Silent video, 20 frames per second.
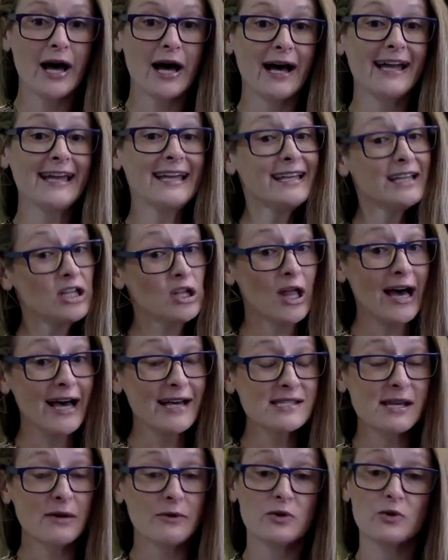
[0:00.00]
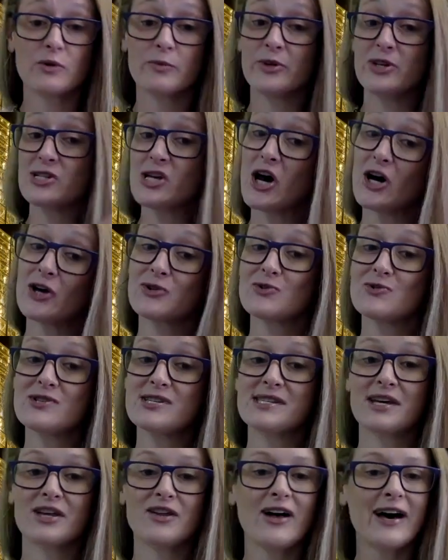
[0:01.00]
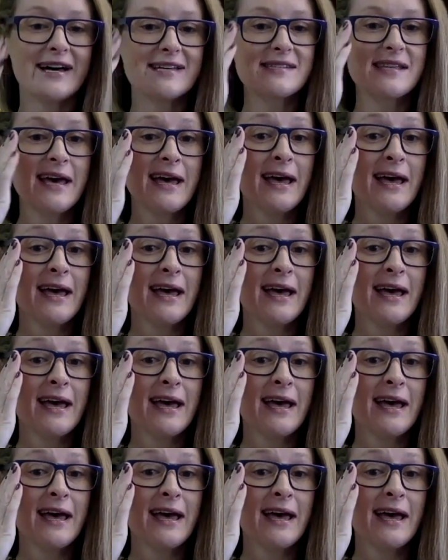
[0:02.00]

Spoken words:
in class. I would normally talk through this in class.